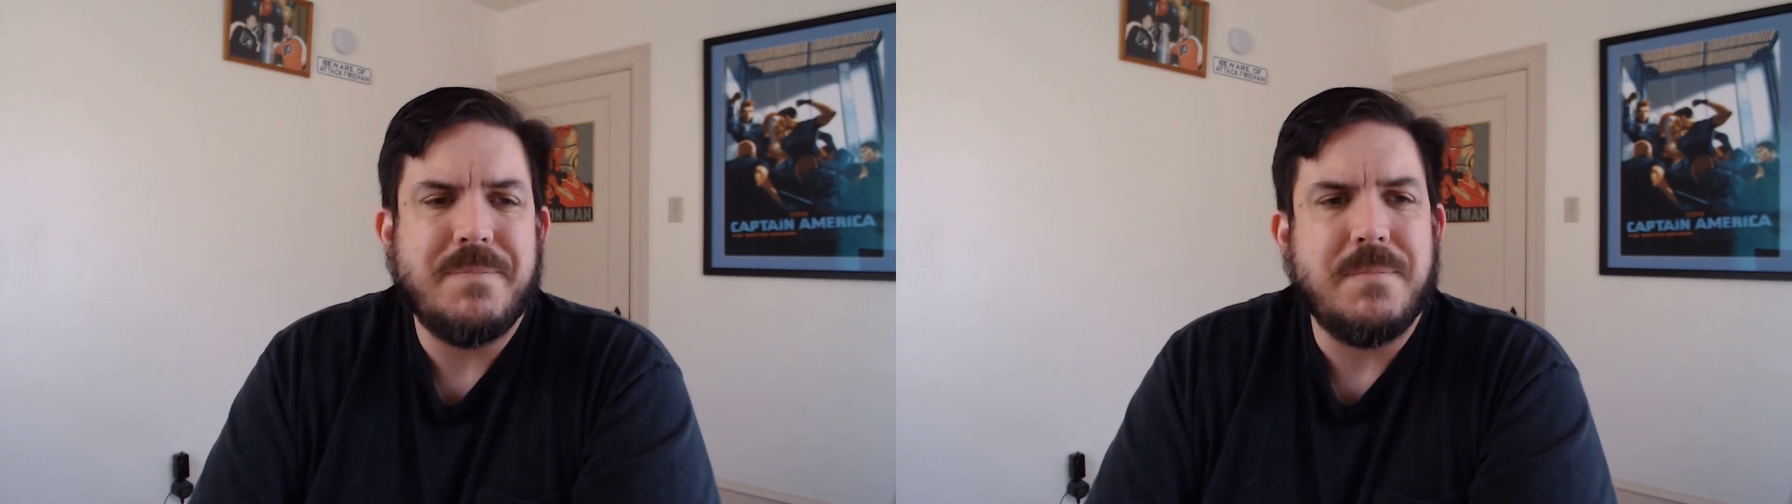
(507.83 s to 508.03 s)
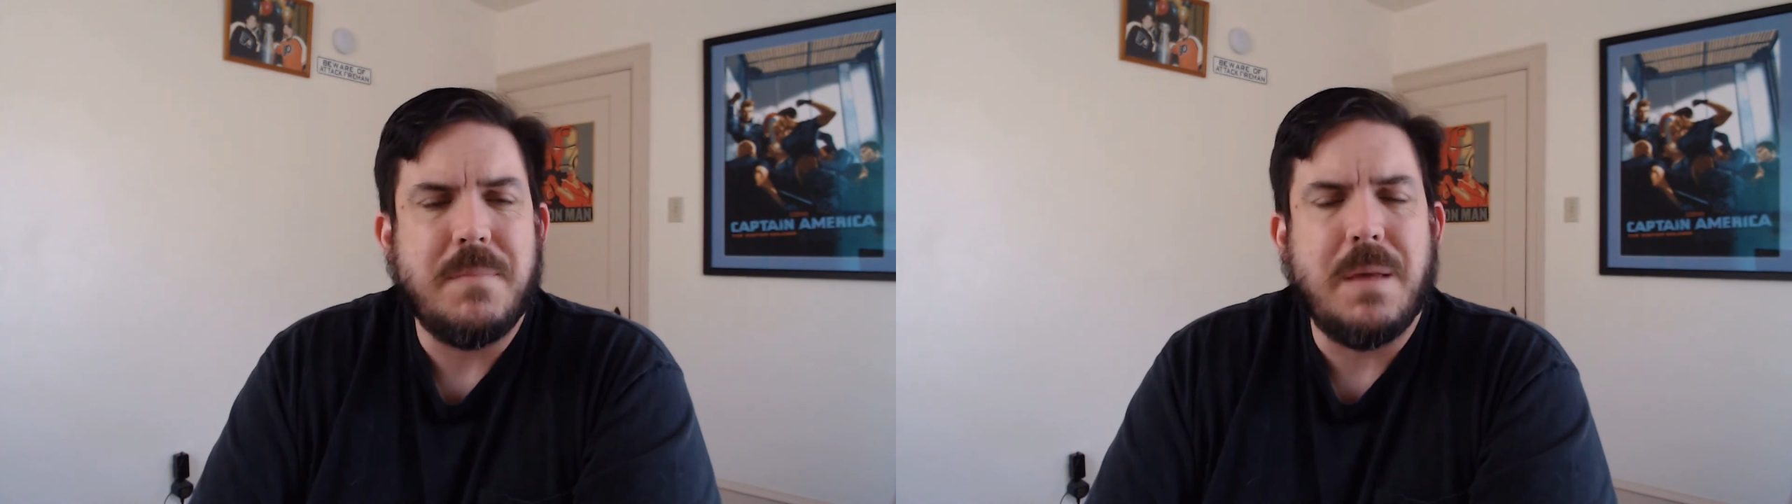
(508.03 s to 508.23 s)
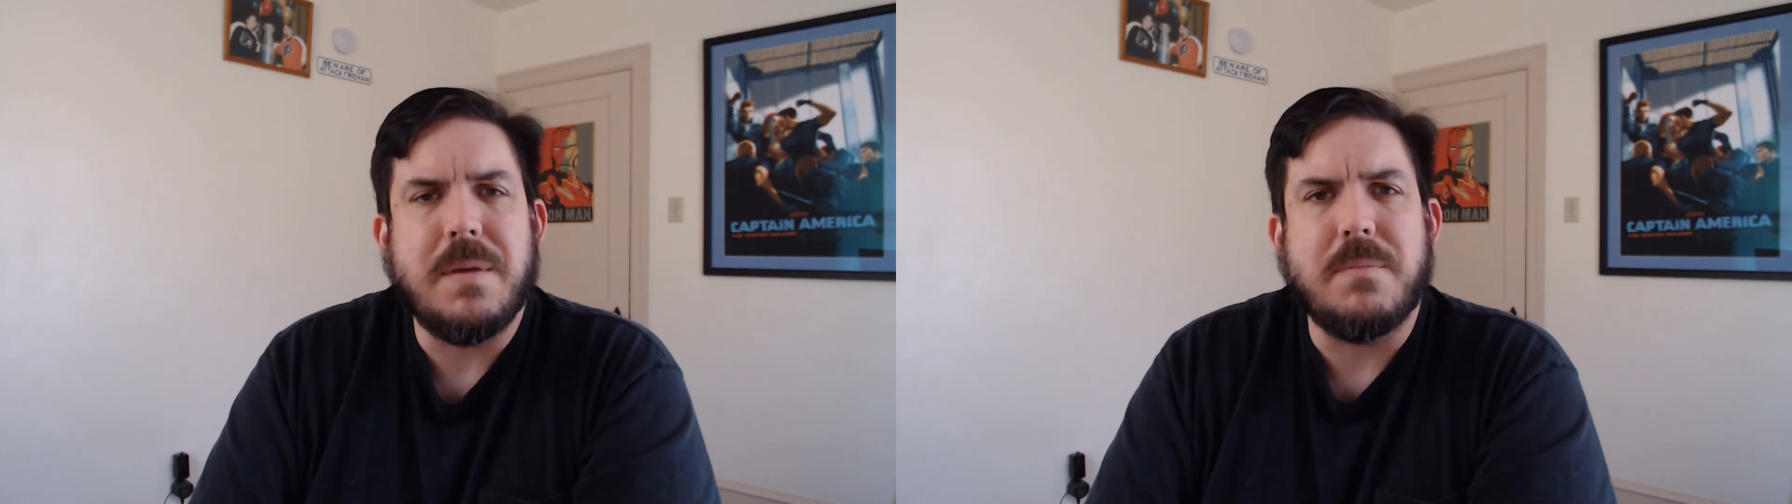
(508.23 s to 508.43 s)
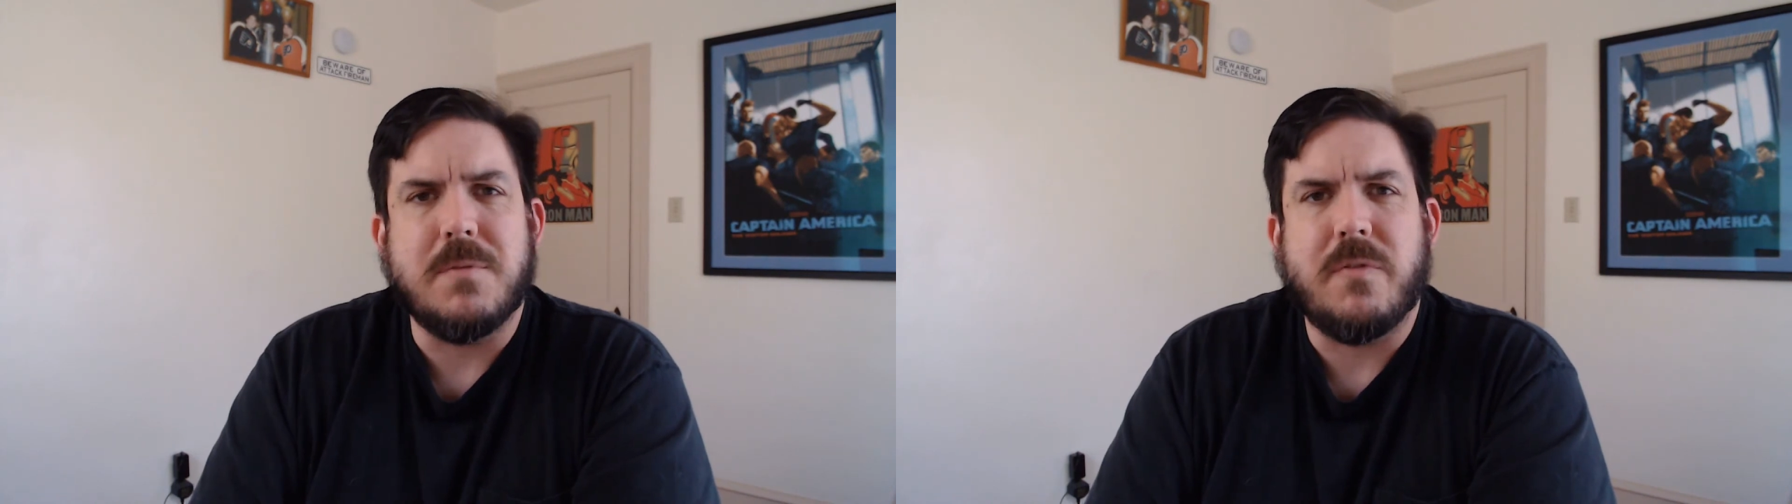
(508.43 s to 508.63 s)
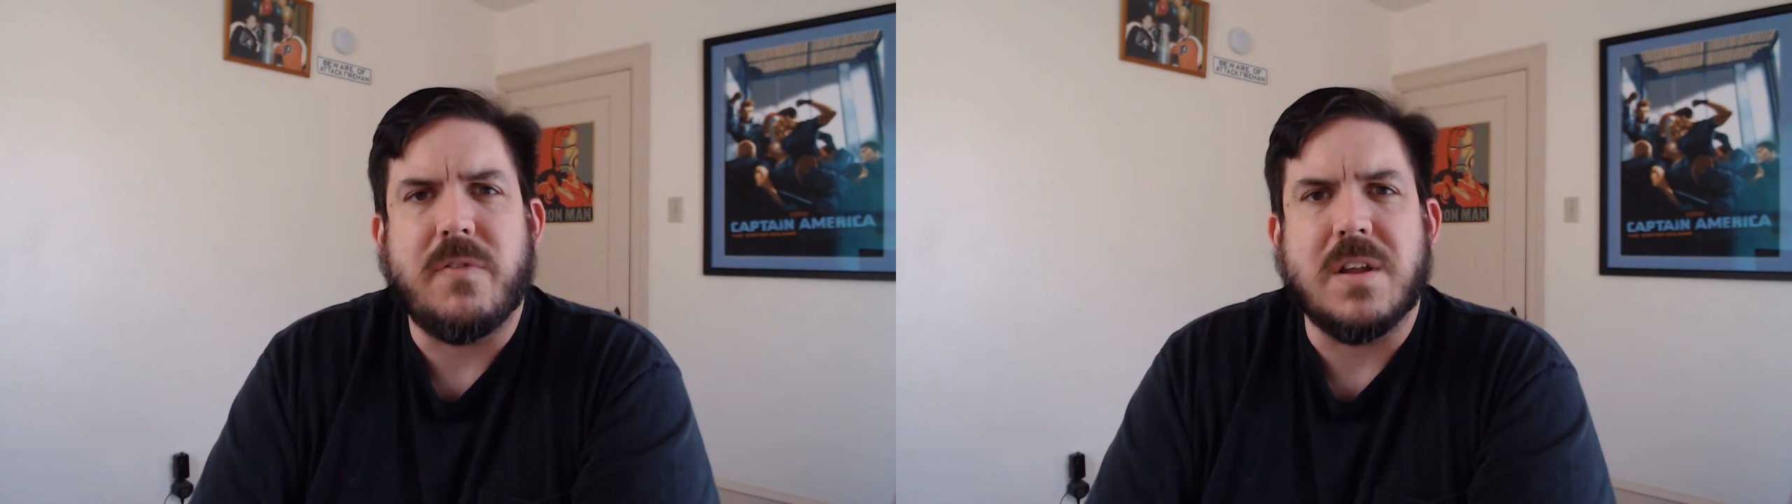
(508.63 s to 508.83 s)
Maybe
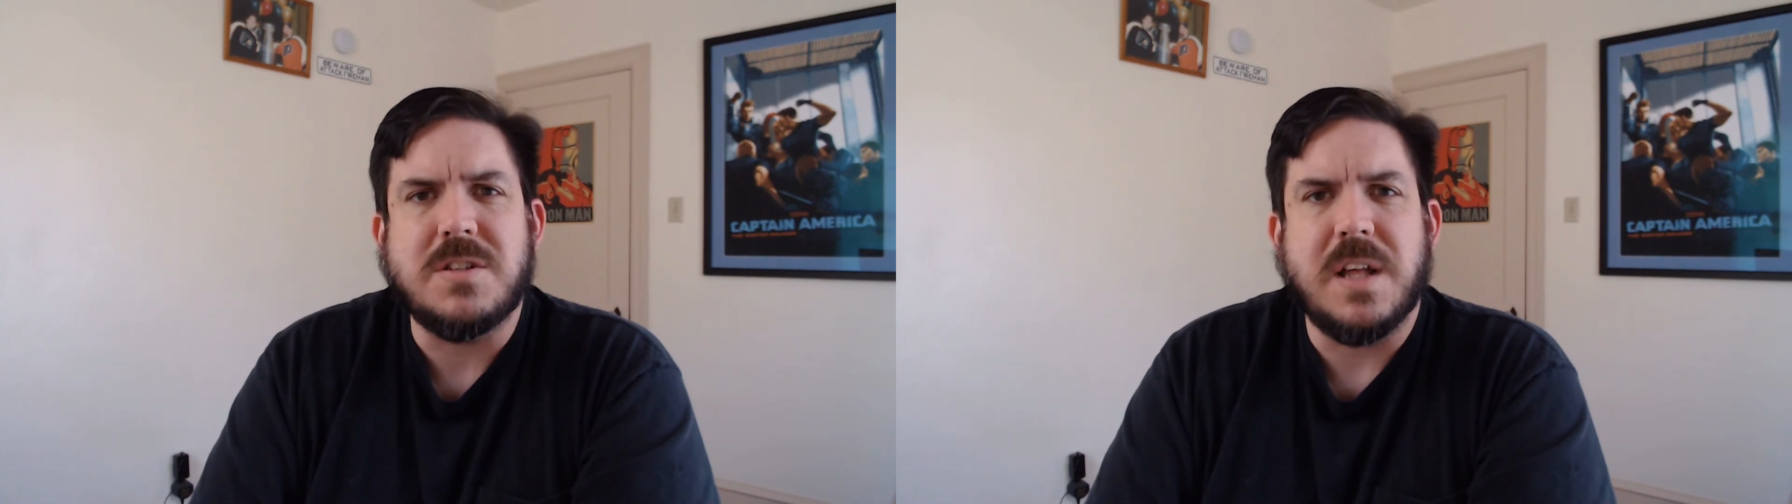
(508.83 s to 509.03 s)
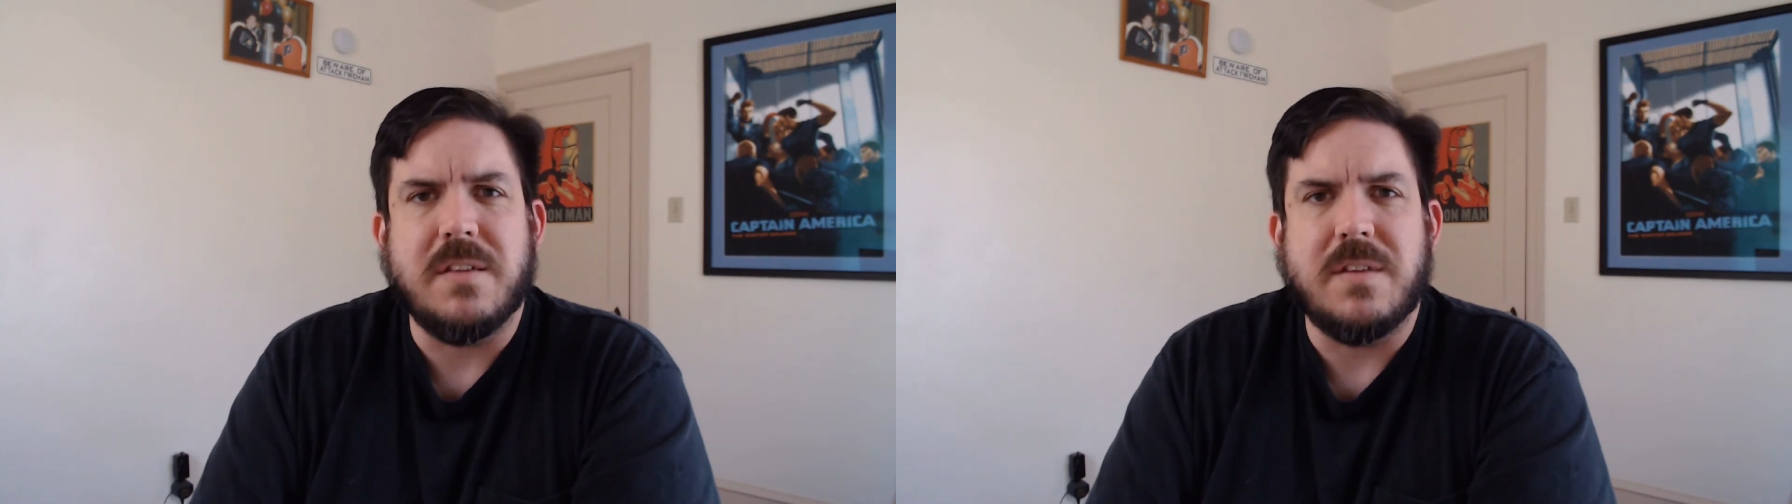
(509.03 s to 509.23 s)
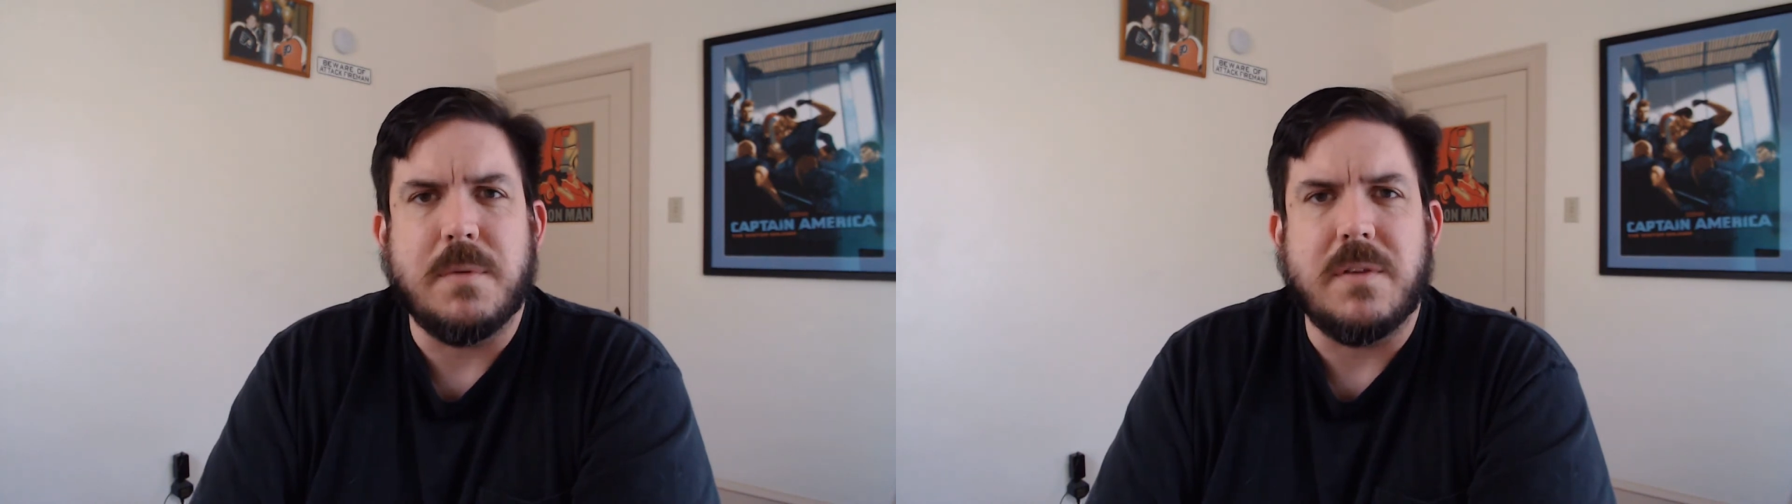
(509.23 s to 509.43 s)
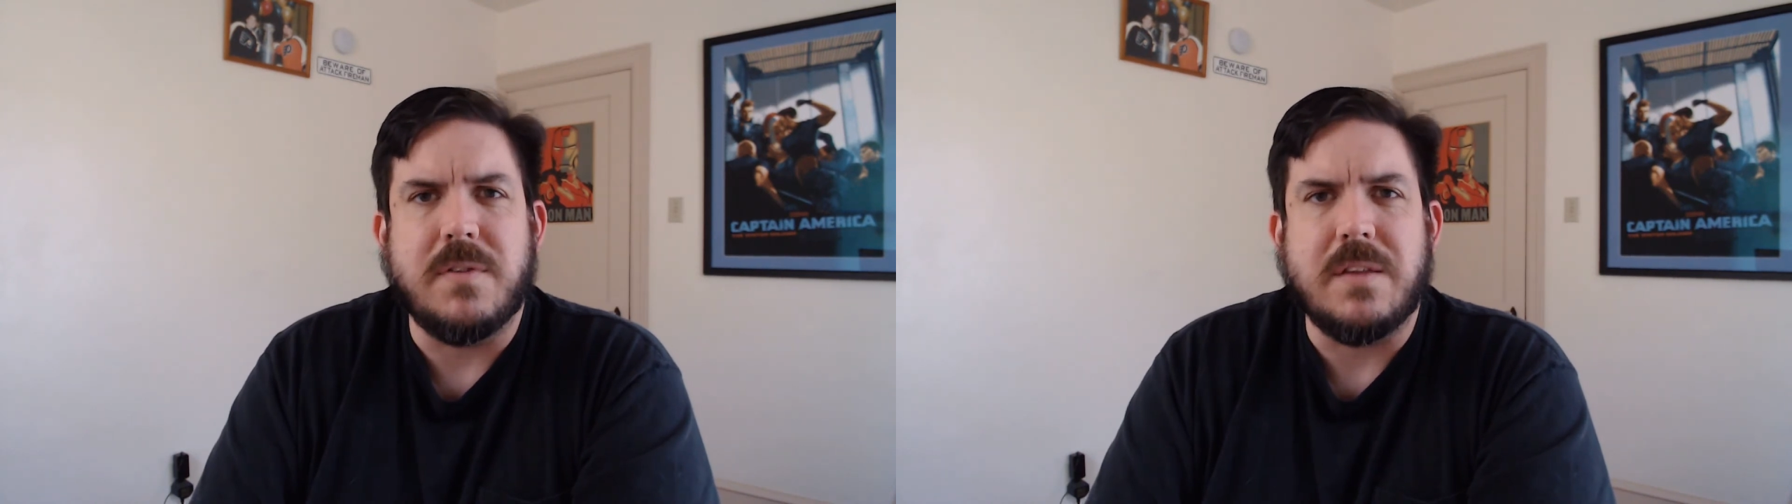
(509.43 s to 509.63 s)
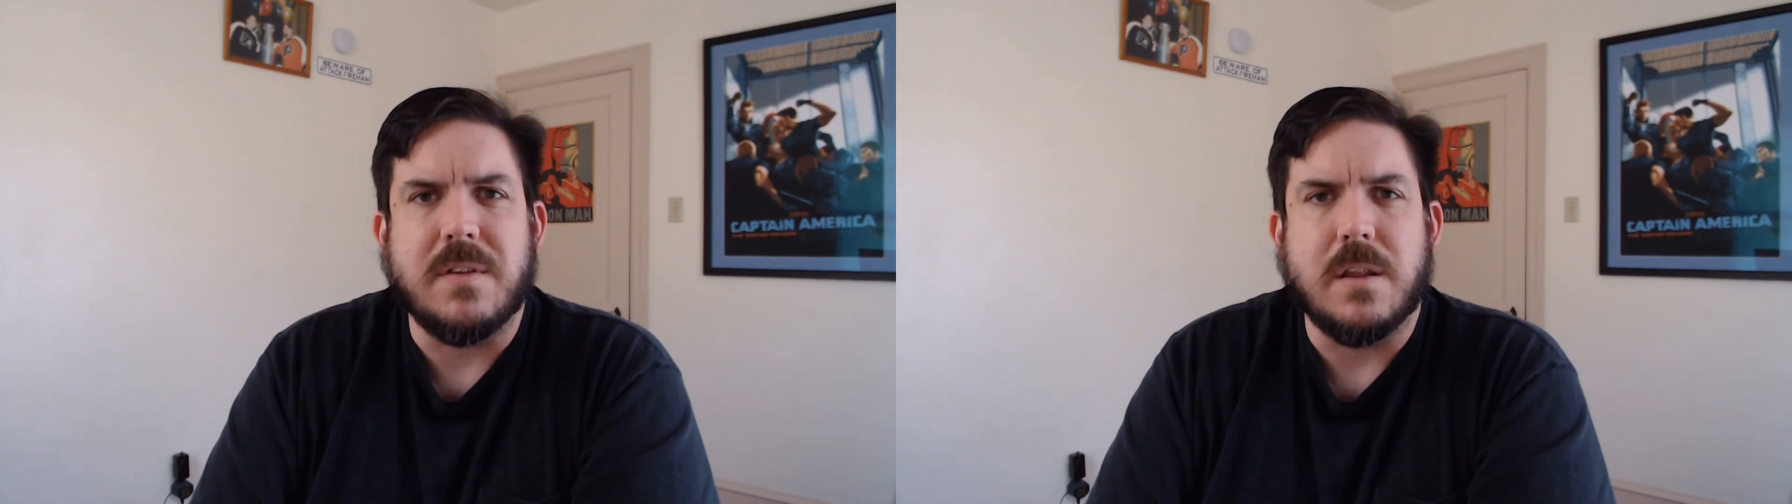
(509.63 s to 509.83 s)
fleshed out some of the
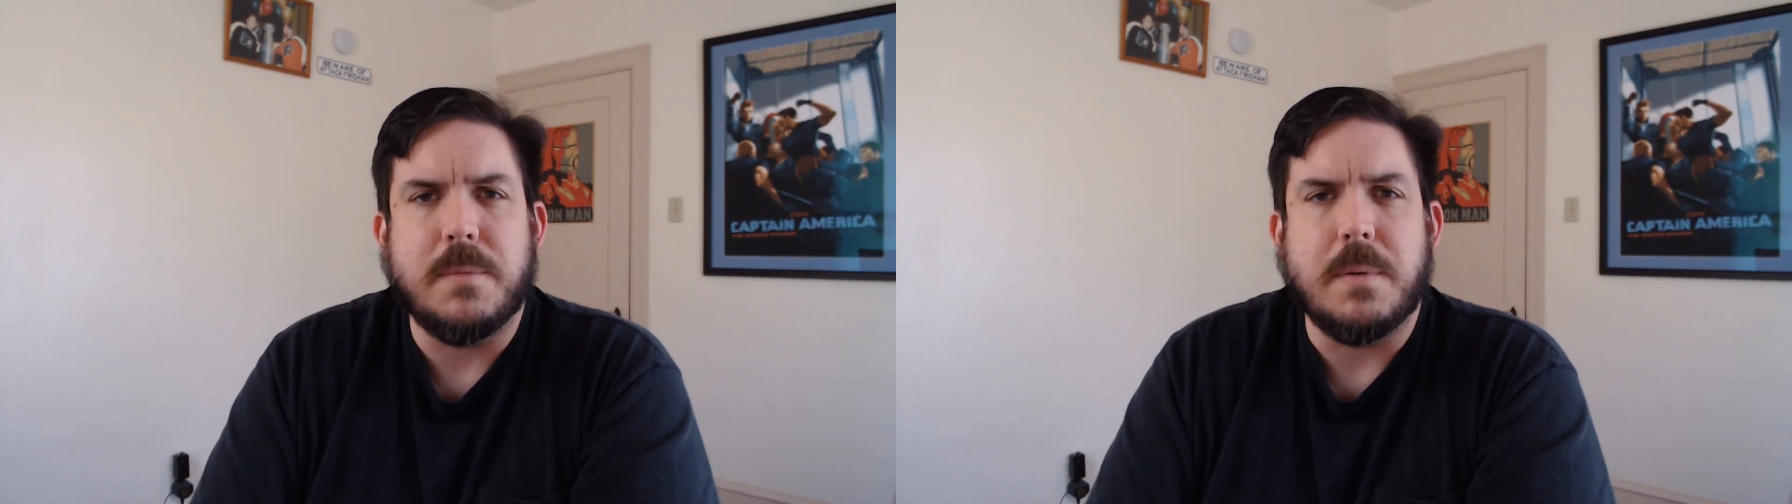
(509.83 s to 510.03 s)
scenes a little